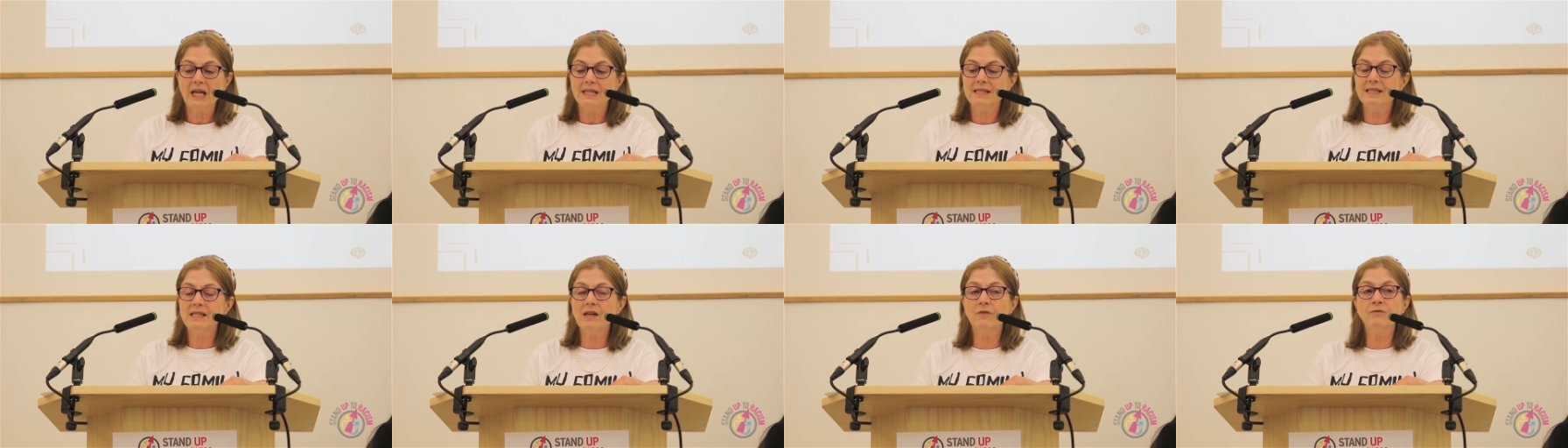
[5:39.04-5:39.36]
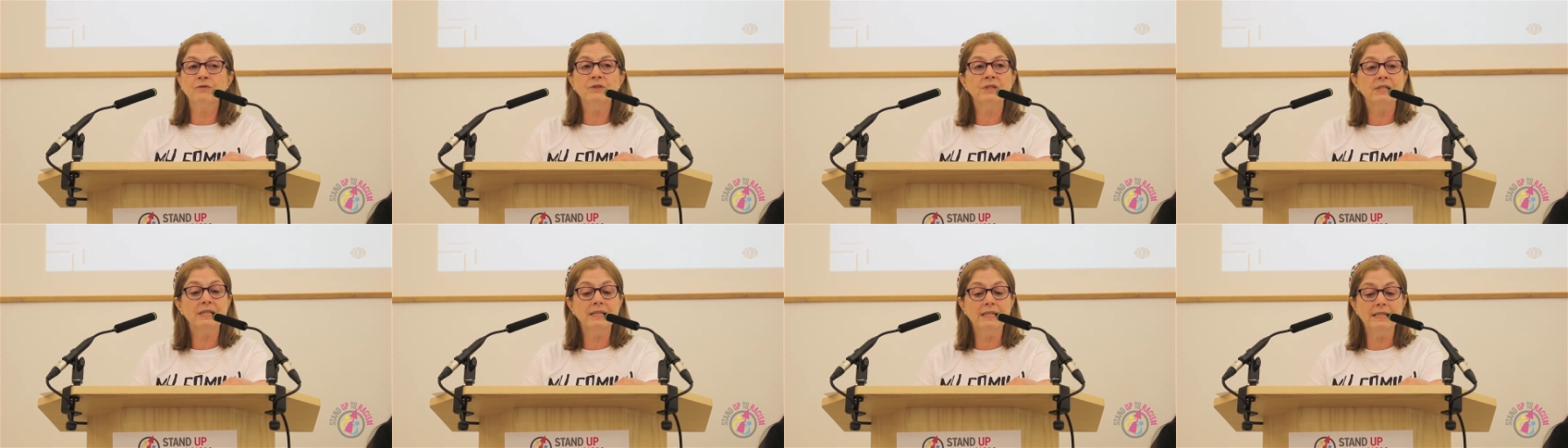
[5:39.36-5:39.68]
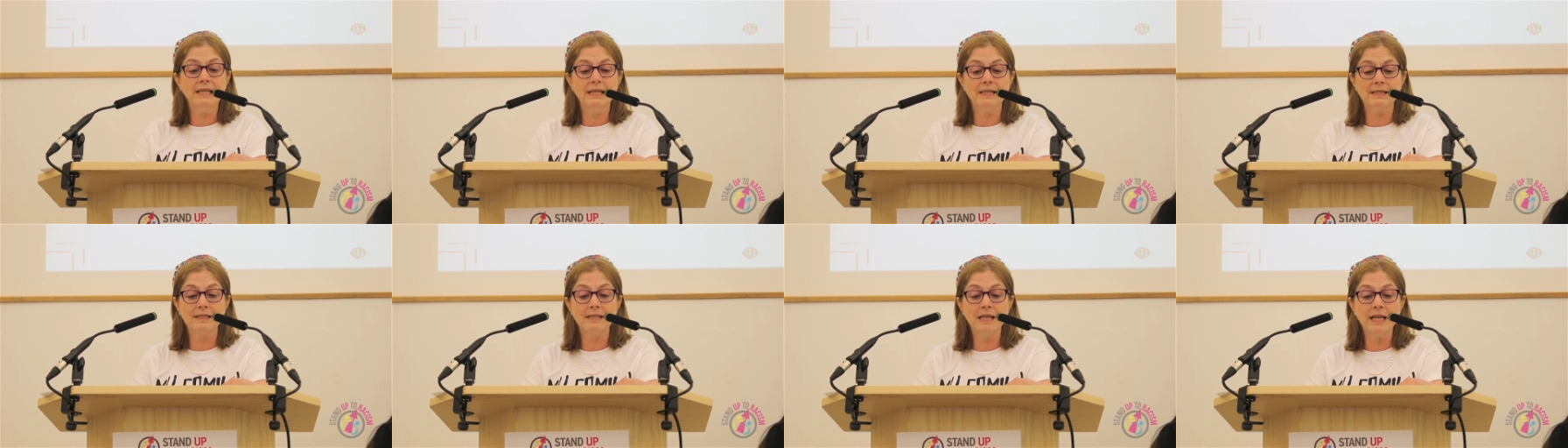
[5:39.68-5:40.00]
70
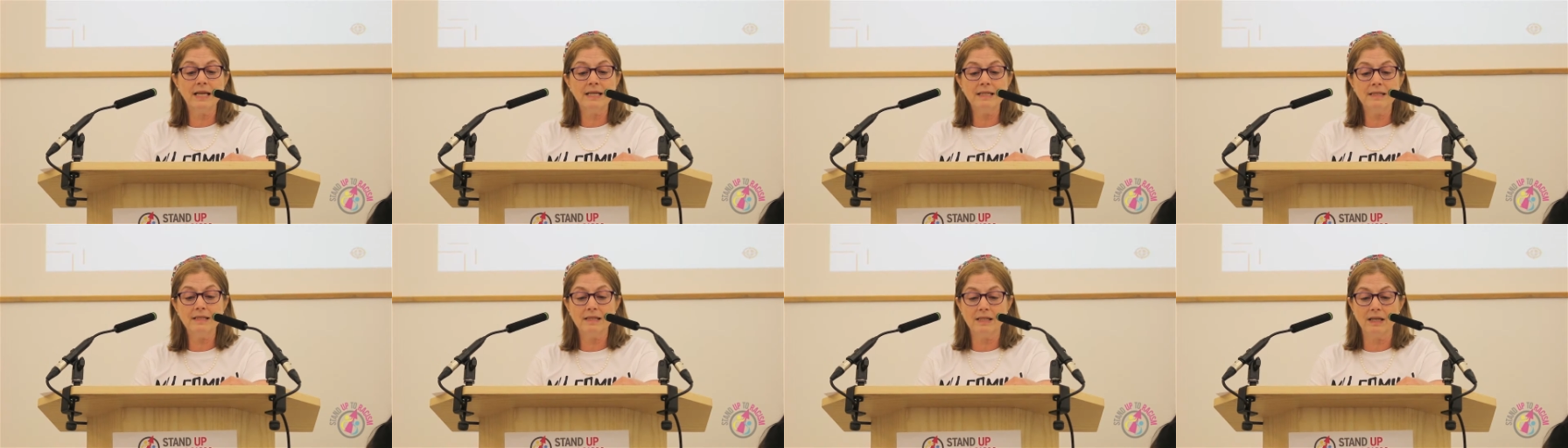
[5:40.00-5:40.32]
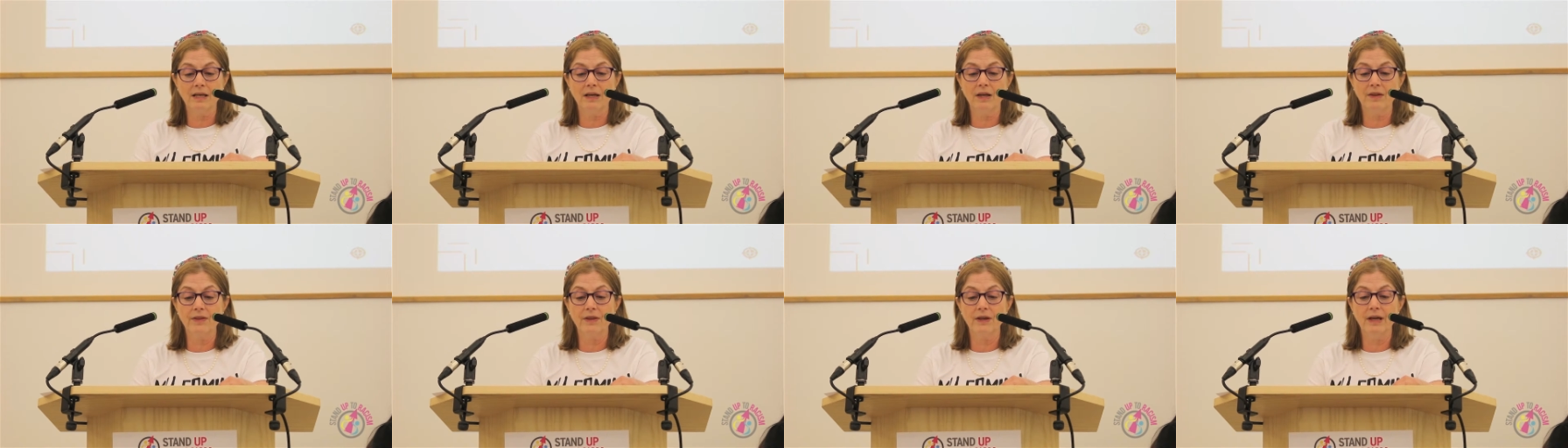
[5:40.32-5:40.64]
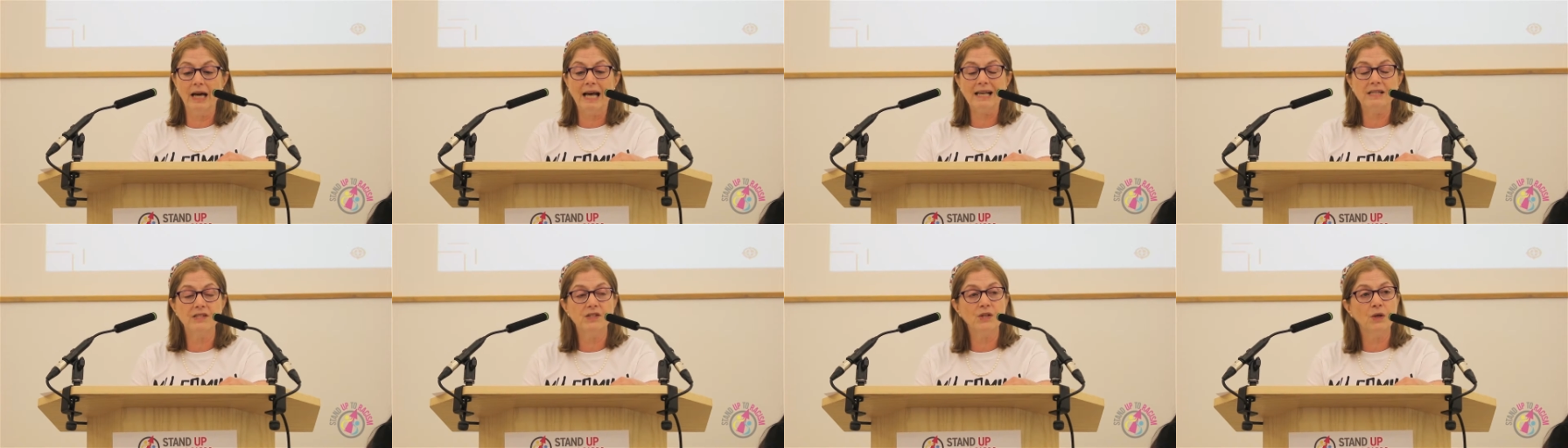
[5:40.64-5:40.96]
years later,
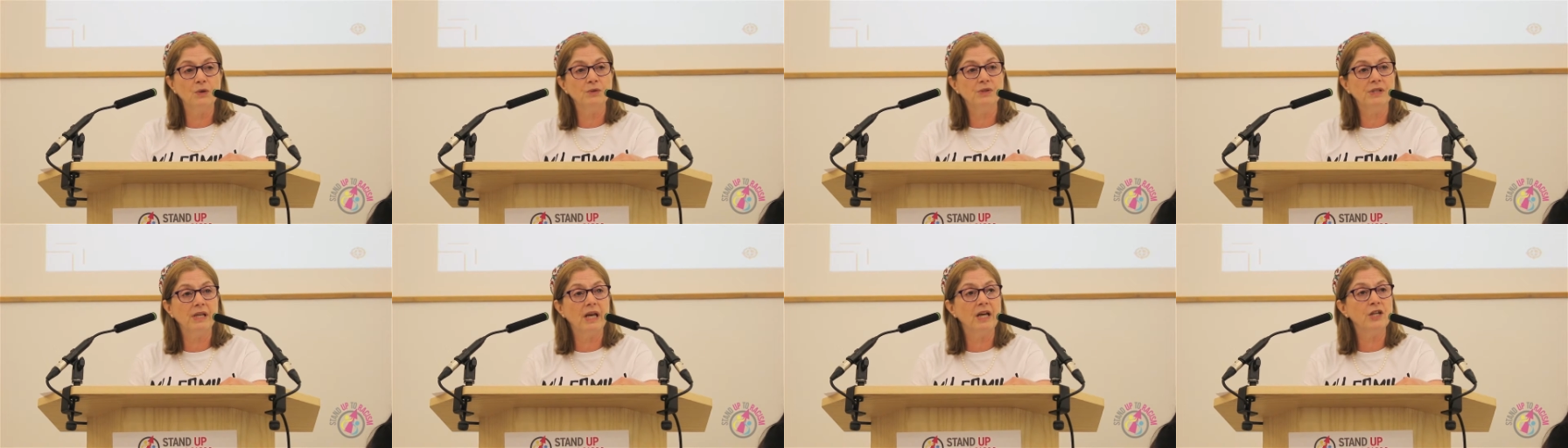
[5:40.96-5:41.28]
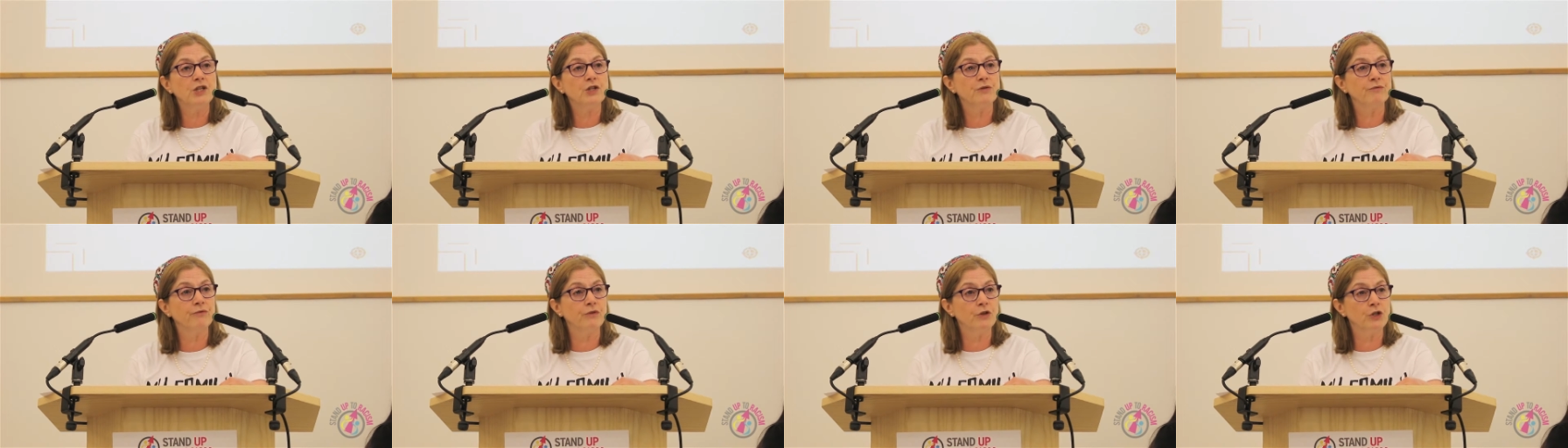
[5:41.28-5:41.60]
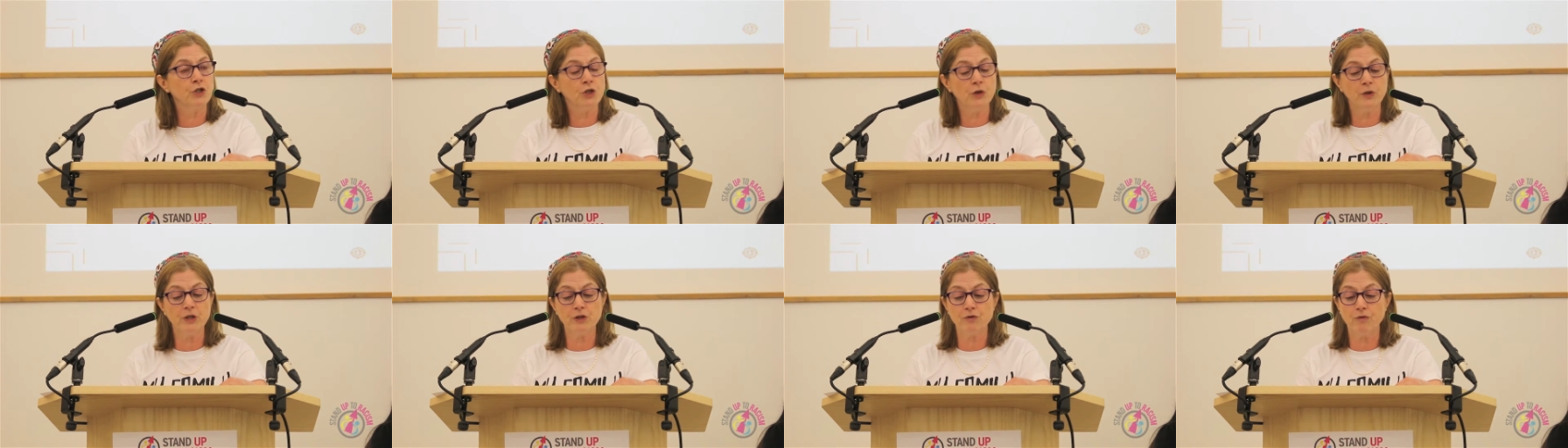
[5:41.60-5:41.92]
the Association for
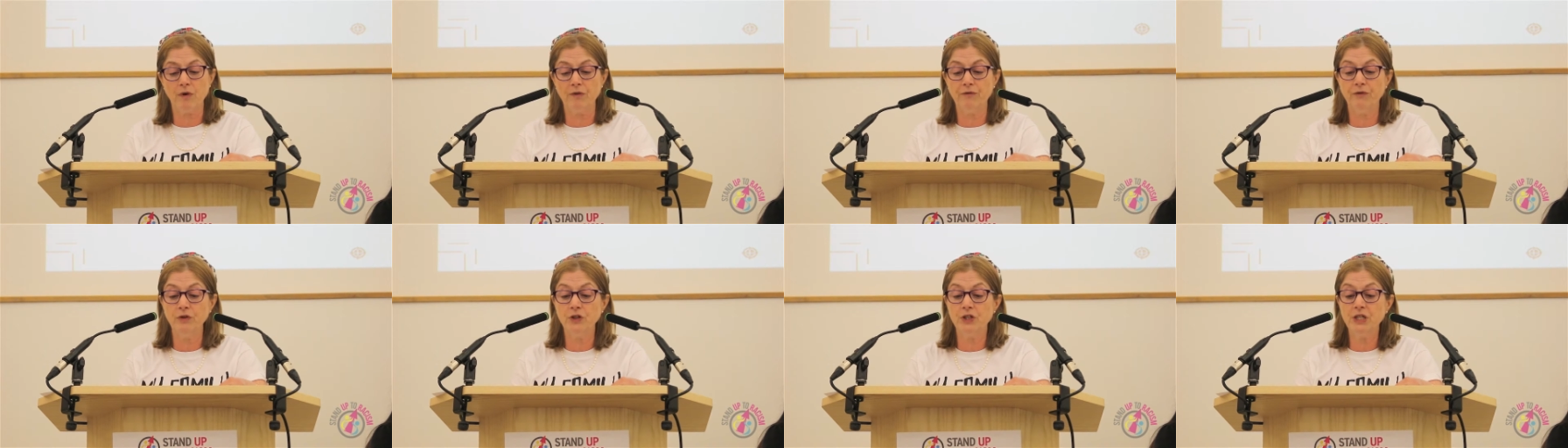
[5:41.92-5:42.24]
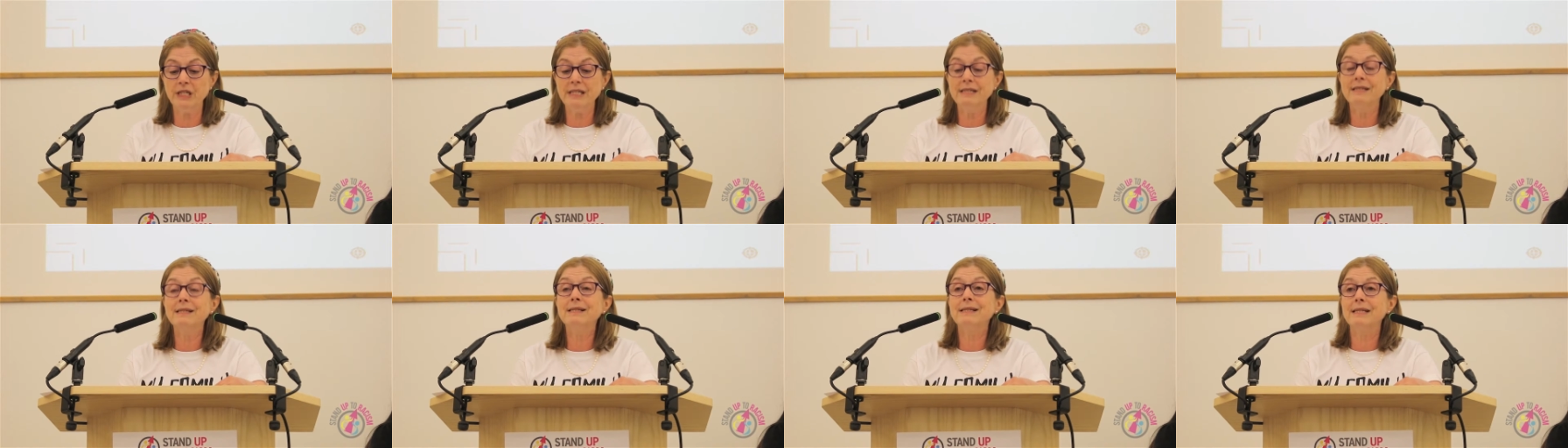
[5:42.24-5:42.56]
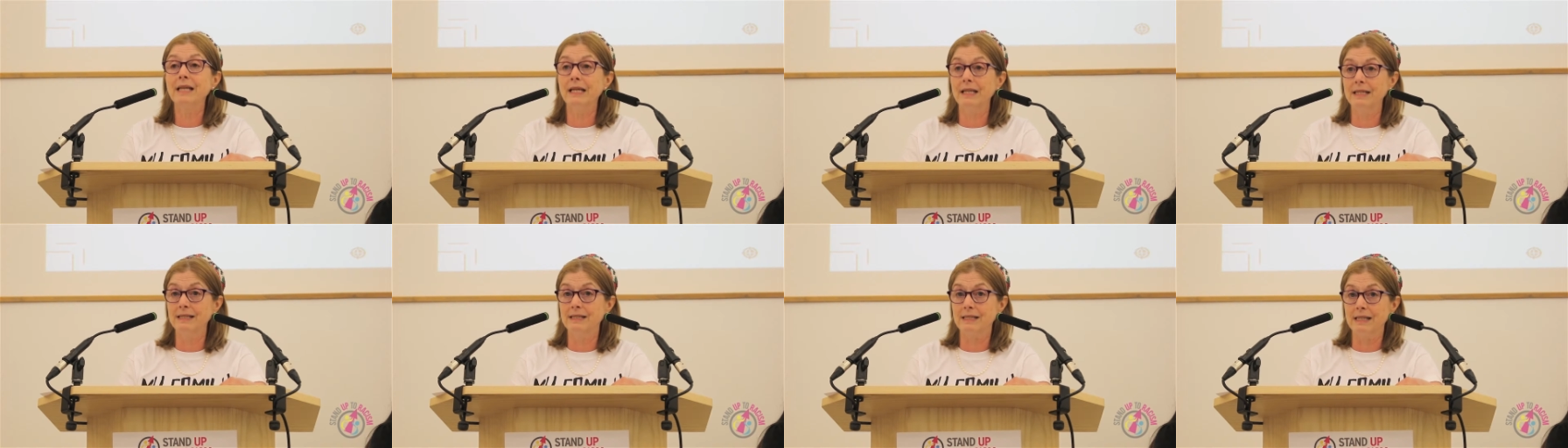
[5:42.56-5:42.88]
Jewish Refugees
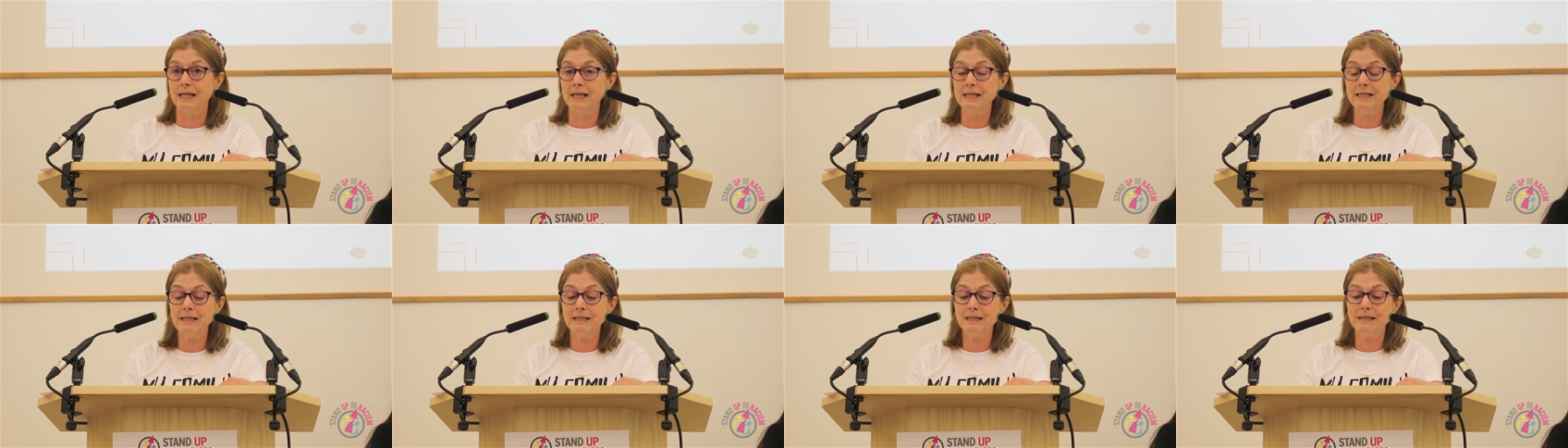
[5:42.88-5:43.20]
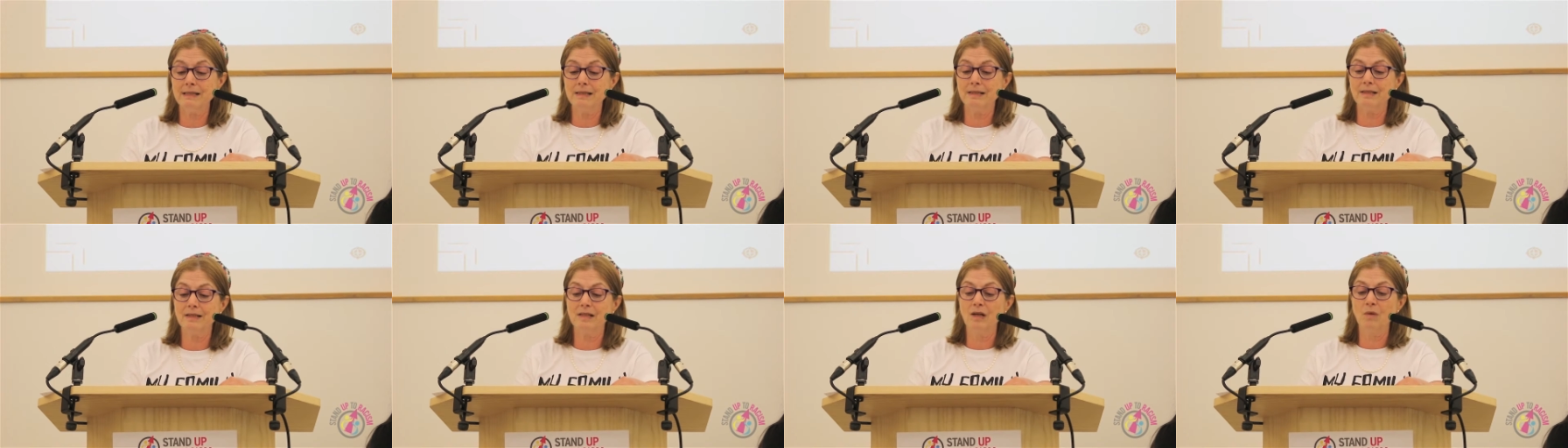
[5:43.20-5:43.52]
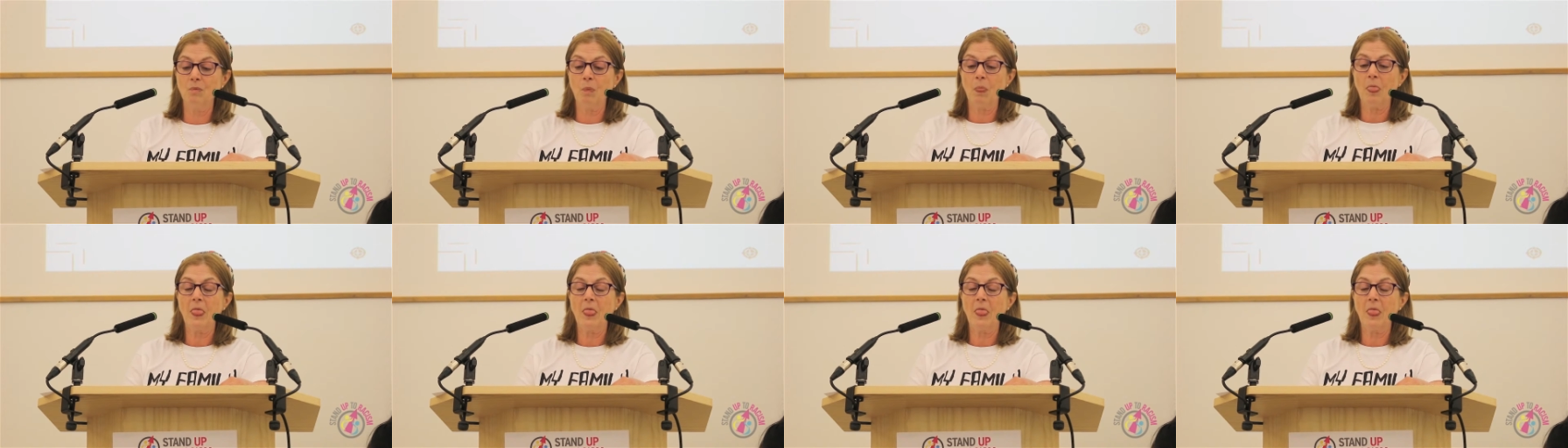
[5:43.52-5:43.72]
still exists,